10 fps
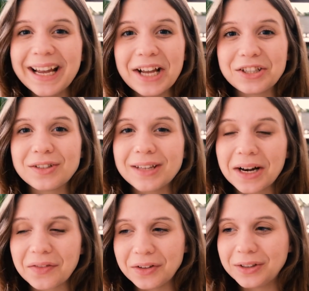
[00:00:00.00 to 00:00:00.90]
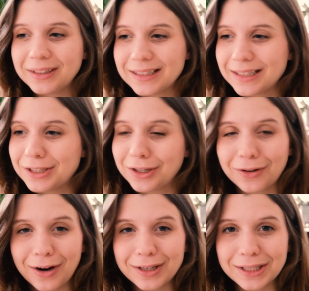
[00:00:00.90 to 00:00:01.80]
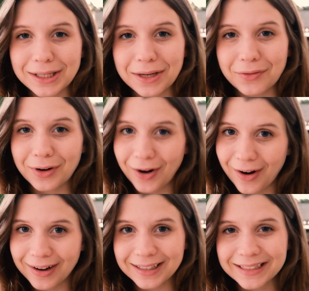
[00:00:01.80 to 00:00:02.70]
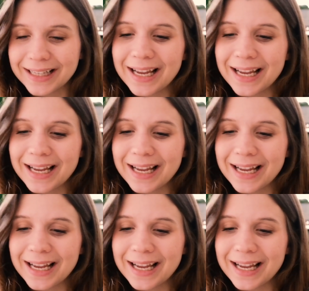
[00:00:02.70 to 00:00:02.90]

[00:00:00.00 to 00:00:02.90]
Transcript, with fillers: It's just out of the goodness and generosity of her heart.